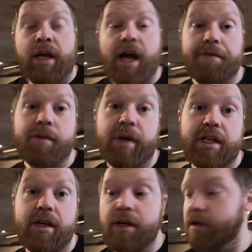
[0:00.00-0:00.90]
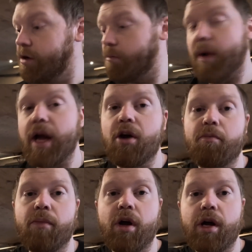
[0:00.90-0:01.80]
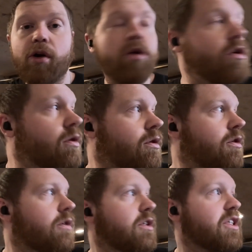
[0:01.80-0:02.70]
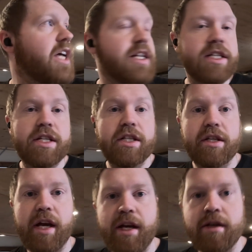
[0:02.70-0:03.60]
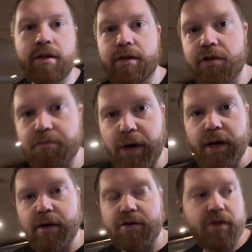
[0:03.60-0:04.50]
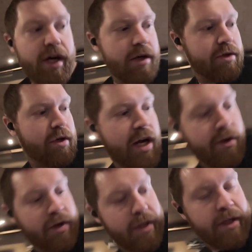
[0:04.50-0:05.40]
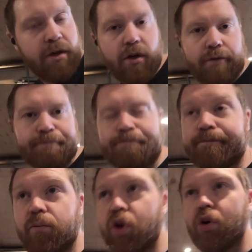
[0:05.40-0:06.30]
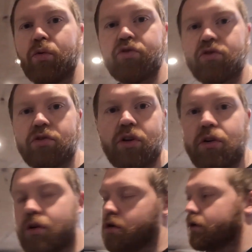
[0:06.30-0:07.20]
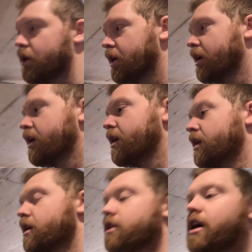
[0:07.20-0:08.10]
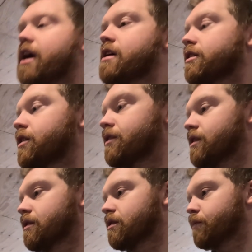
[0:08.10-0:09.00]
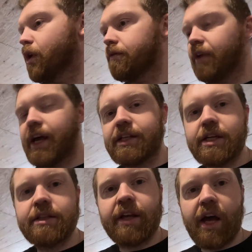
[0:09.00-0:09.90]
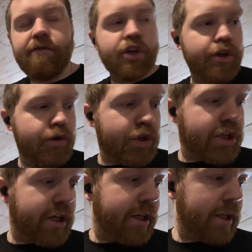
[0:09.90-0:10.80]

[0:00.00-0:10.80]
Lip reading: Have somebody buy up my old sets and spare tires I have. Or the tires I bought for last season that I haven't used.